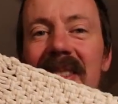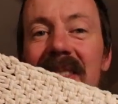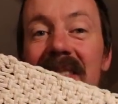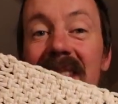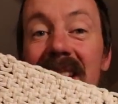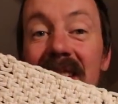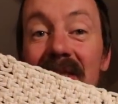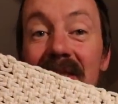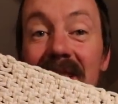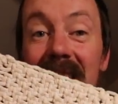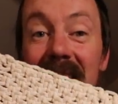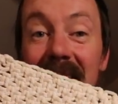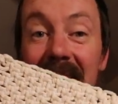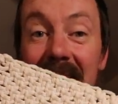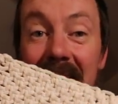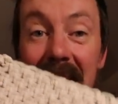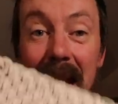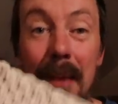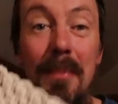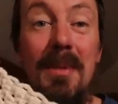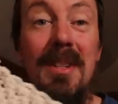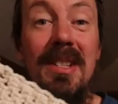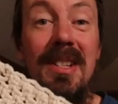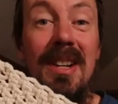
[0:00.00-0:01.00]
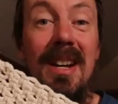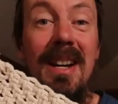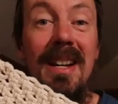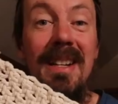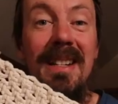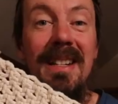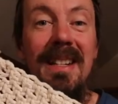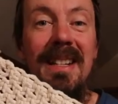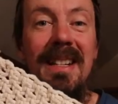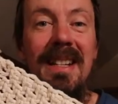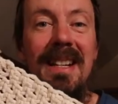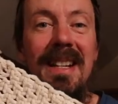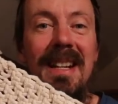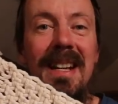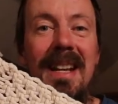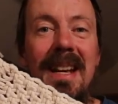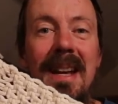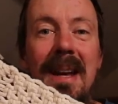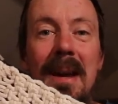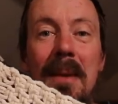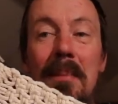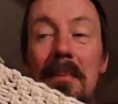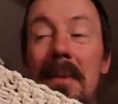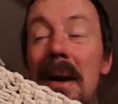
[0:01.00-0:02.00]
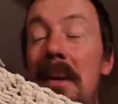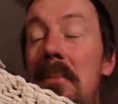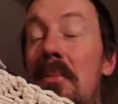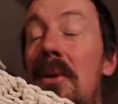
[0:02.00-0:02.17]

They're on Amazon. My